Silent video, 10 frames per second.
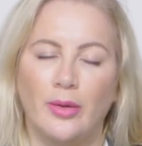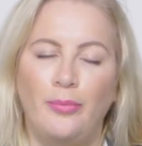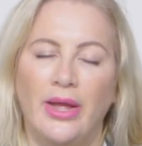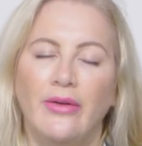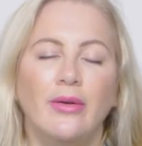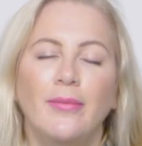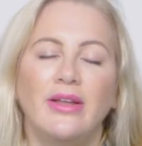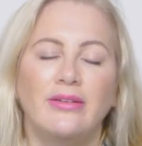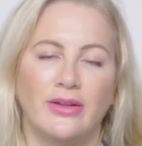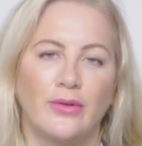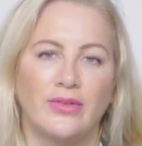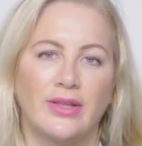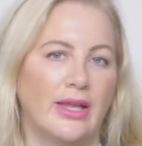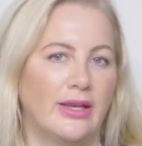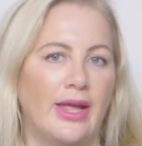of
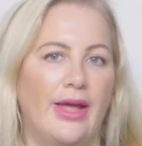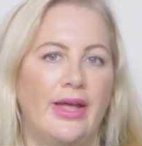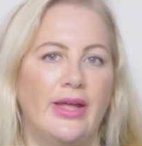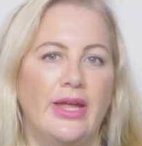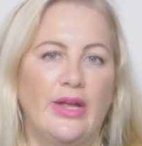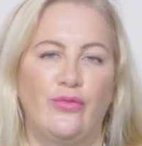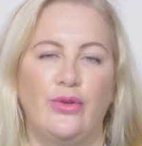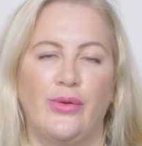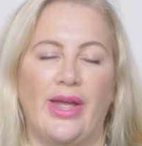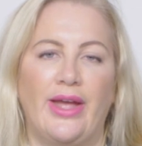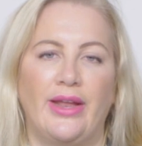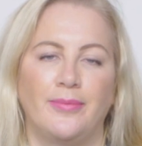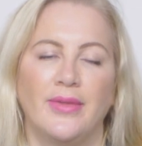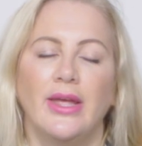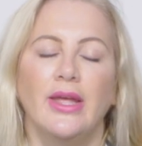skincare if you can.